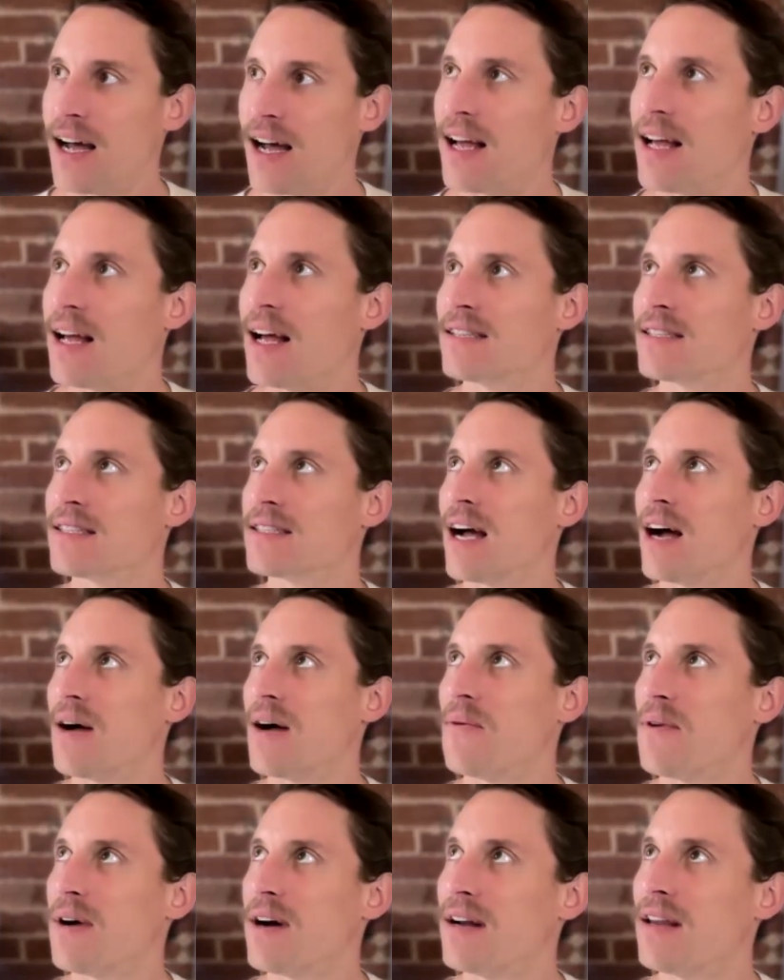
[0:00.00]
them and they're
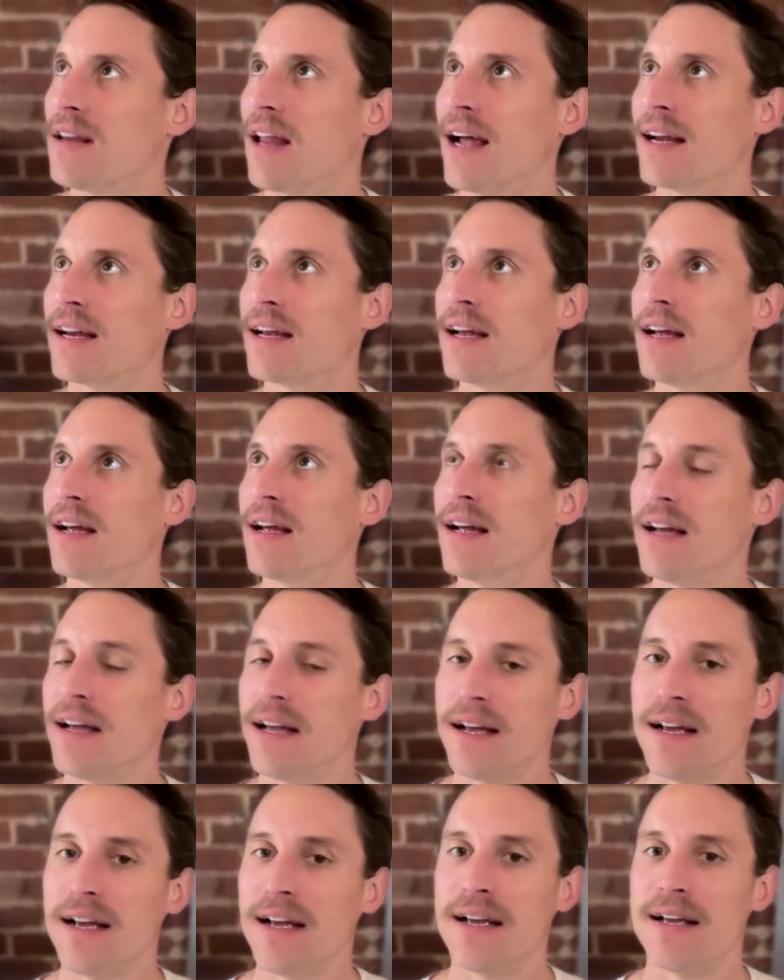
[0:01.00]
lighting the chargers
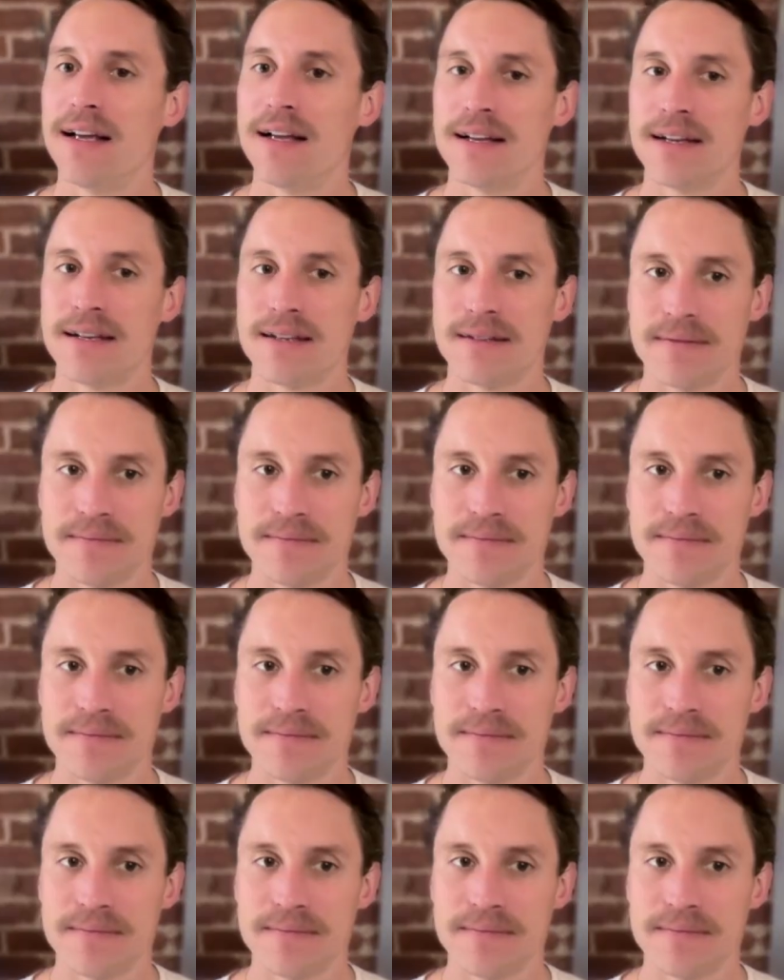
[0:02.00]
on fire